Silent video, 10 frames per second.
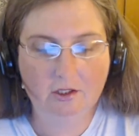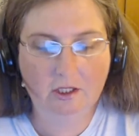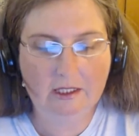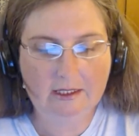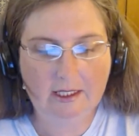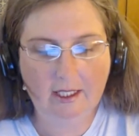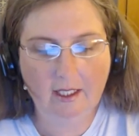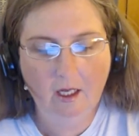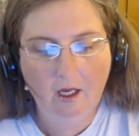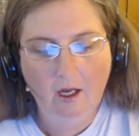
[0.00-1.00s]
actually
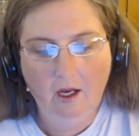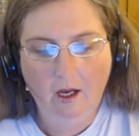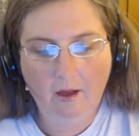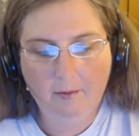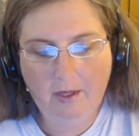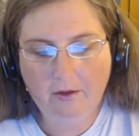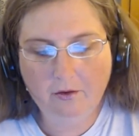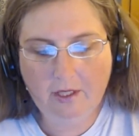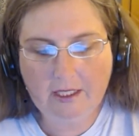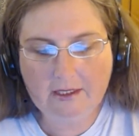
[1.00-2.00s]
see. The
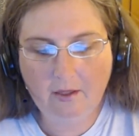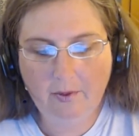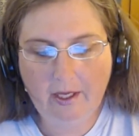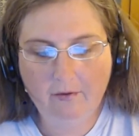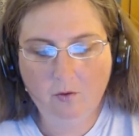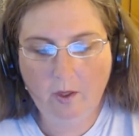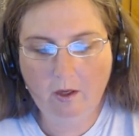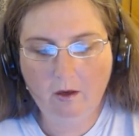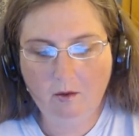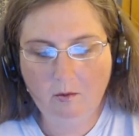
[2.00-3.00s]
other things that we have
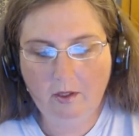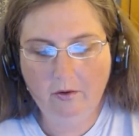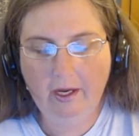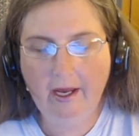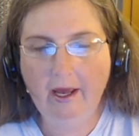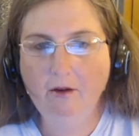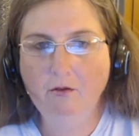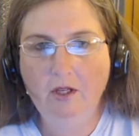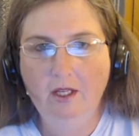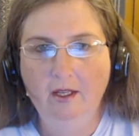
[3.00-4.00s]
going on when you
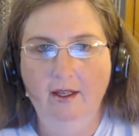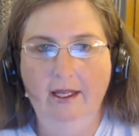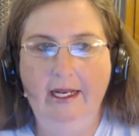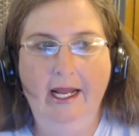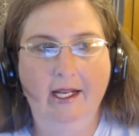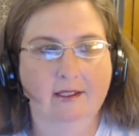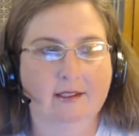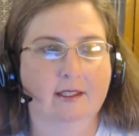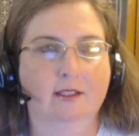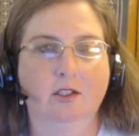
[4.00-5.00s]
have an
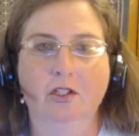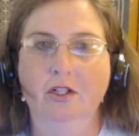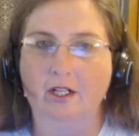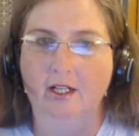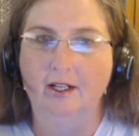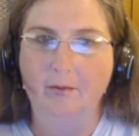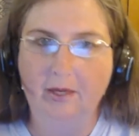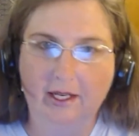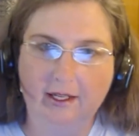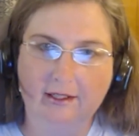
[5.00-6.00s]
ancestor
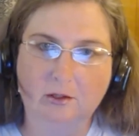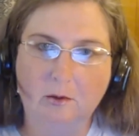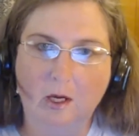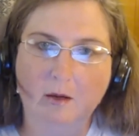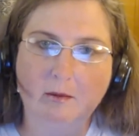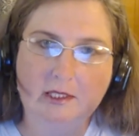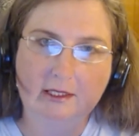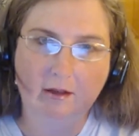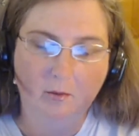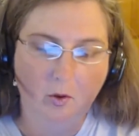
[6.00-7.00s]
beating a drum, a
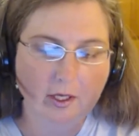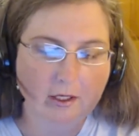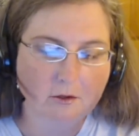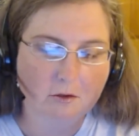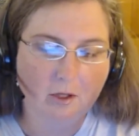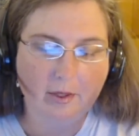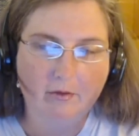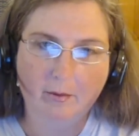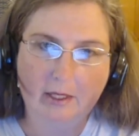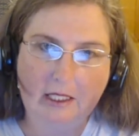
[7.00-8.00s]
ceremonial drum
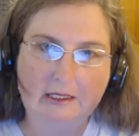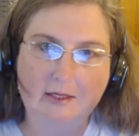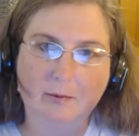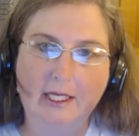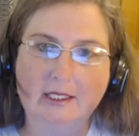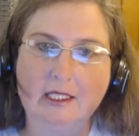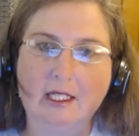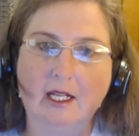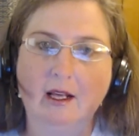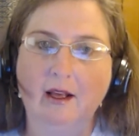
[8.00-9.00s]
even because it's
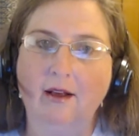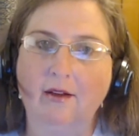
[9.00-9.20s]
painted,